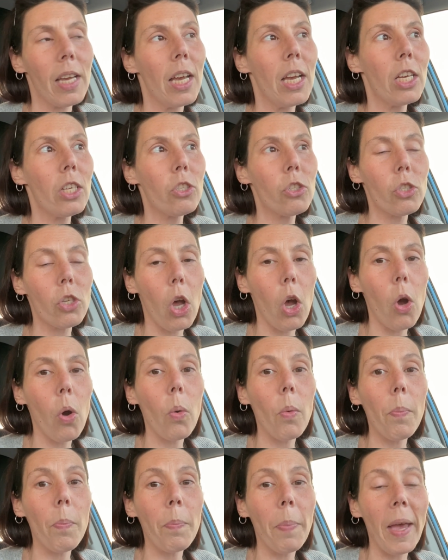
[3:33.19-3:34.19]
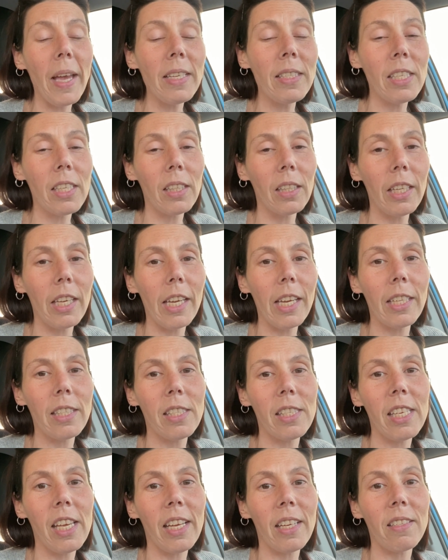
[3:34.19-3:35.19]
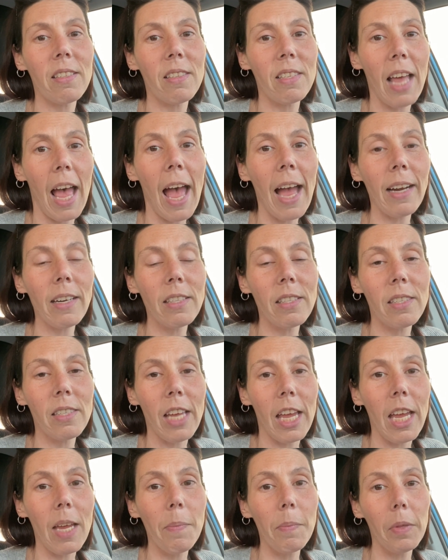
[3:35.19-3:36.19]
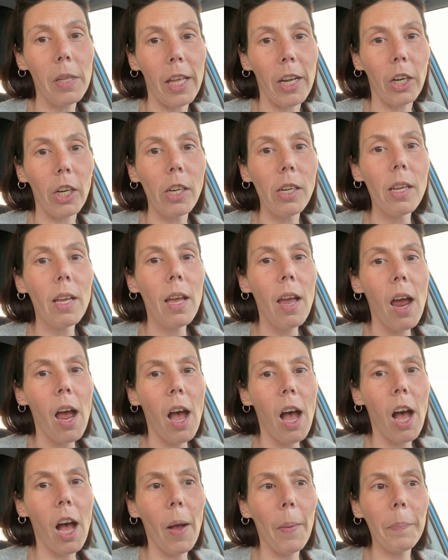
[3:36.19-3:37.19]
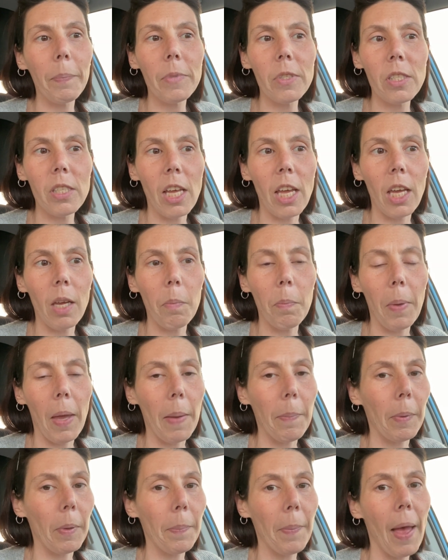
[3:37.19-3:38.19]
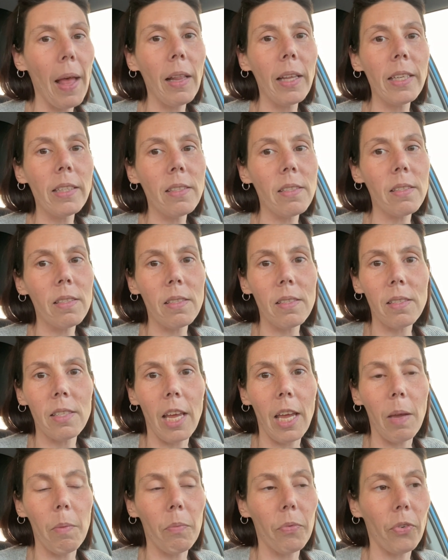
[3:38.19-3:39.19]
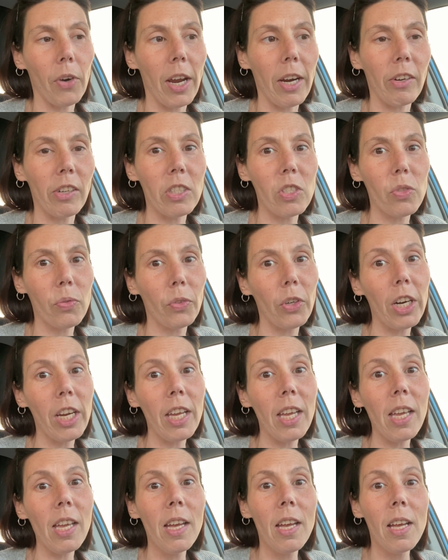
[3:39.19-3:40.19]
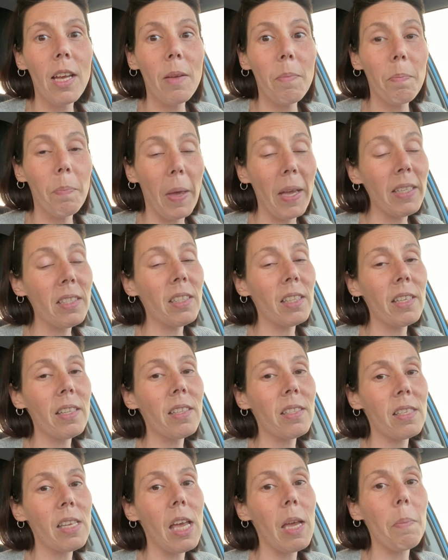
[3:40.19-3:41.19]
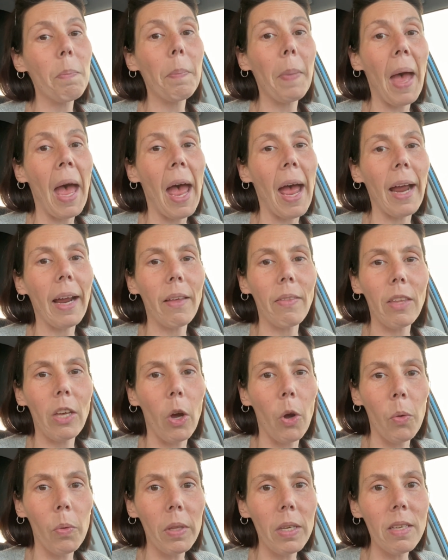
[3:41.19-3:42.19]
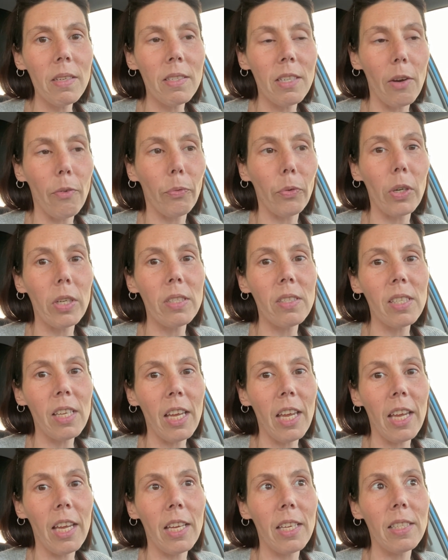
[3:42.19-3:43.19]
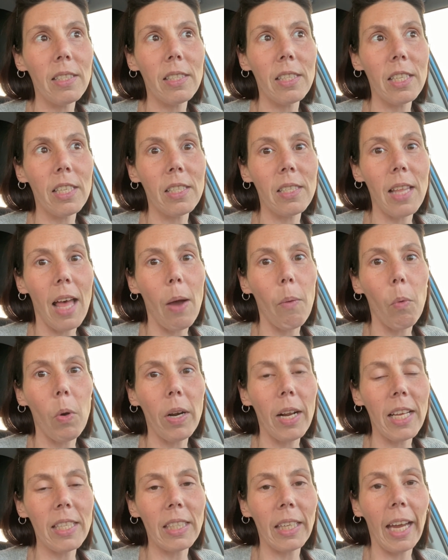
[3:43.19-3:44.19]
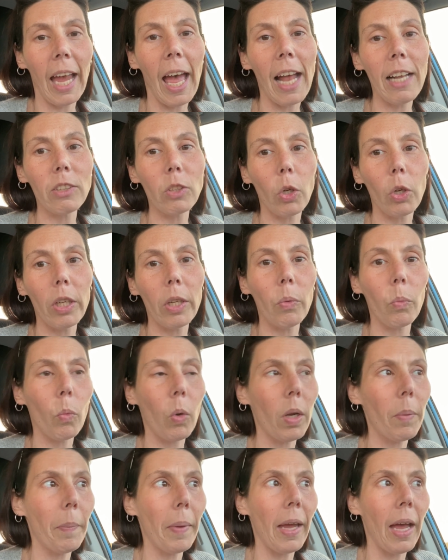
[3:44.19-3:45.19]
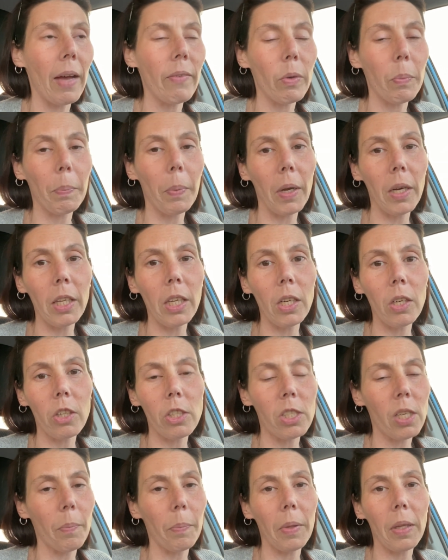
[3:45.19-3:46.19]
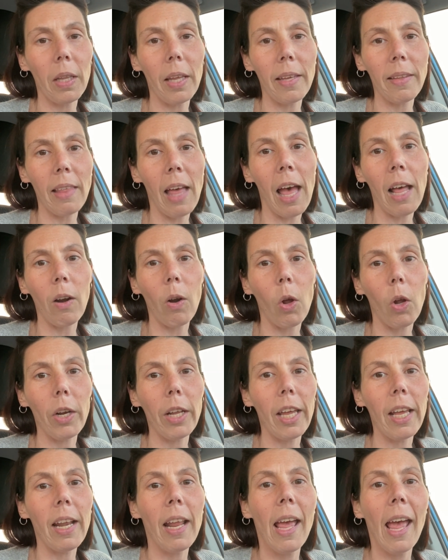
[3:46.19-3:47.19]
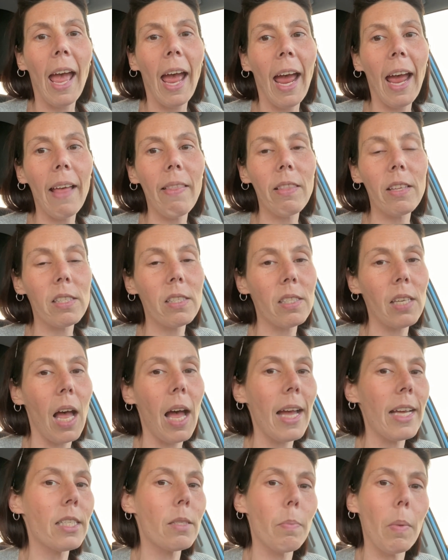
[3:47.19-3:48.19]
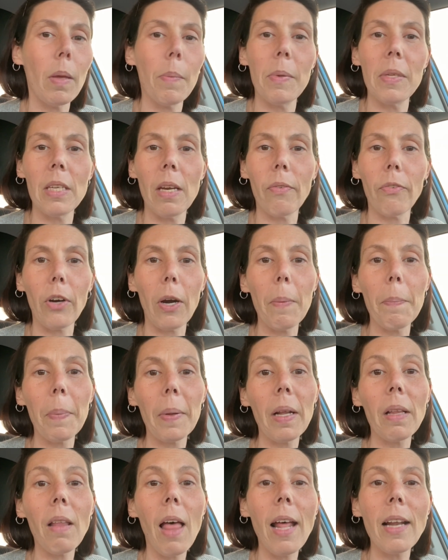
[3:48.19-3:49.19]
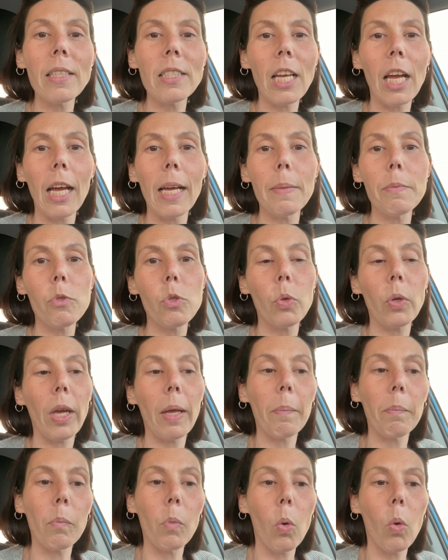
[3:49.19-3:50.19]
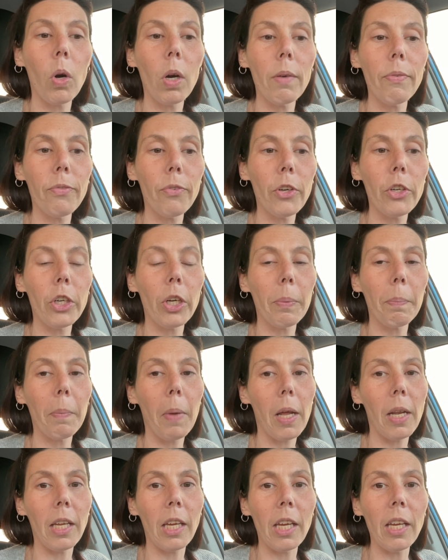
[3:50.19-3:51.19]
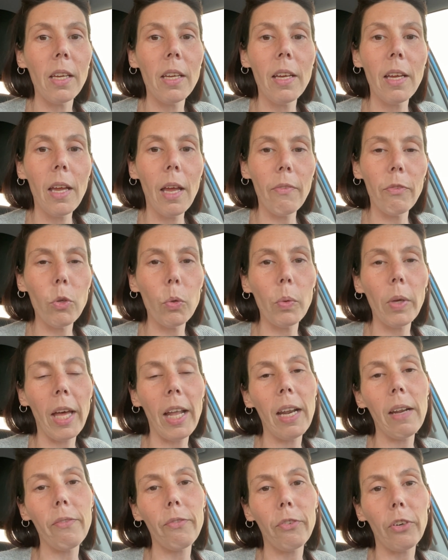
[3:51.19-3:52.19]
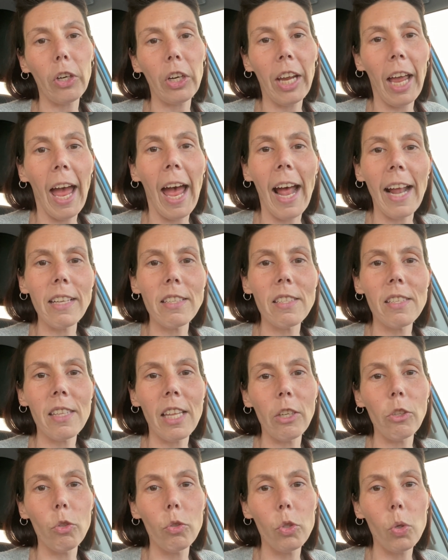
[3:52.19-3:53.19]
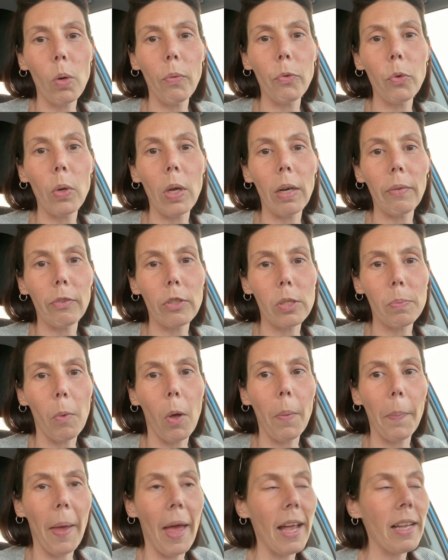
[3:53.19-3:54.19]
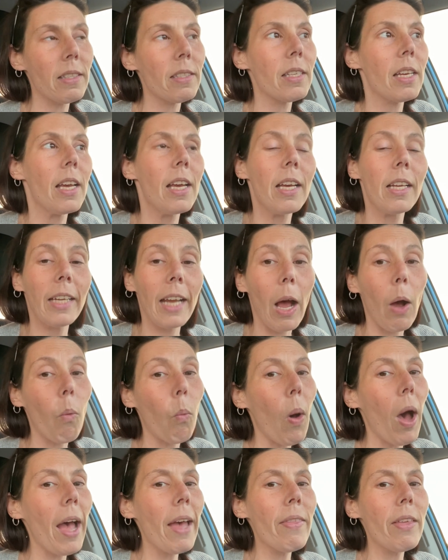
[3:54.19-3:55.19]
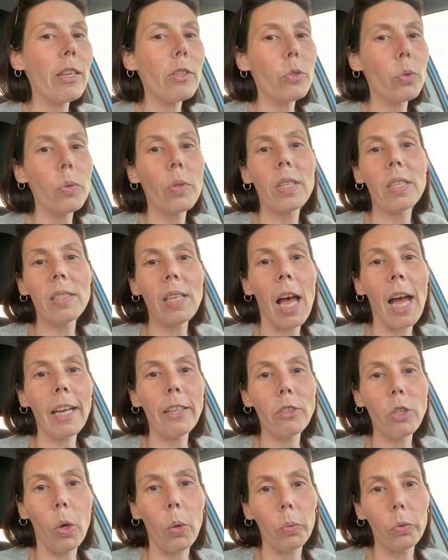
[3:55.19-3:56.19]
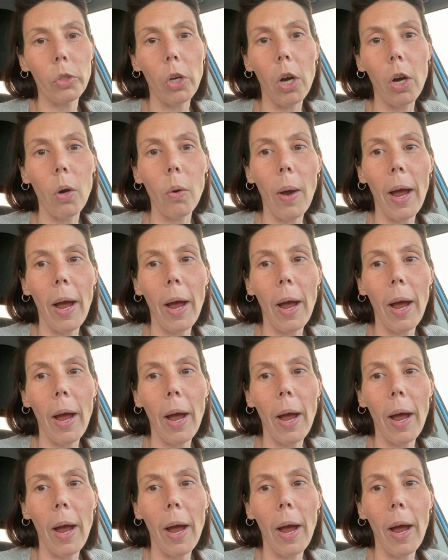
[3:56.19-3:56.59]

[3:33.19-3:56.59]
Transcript: So basically, it's the exact same litter, same paper pellets, same fragrance-free, basically the same bag. The only difference is that one has a cat on it, one may have a bunny or something like that on it, and the size may be different. But a lot of times you get more for your money if you get it for cats than you do if you get it for small pets. Now, why they do this, I don't know.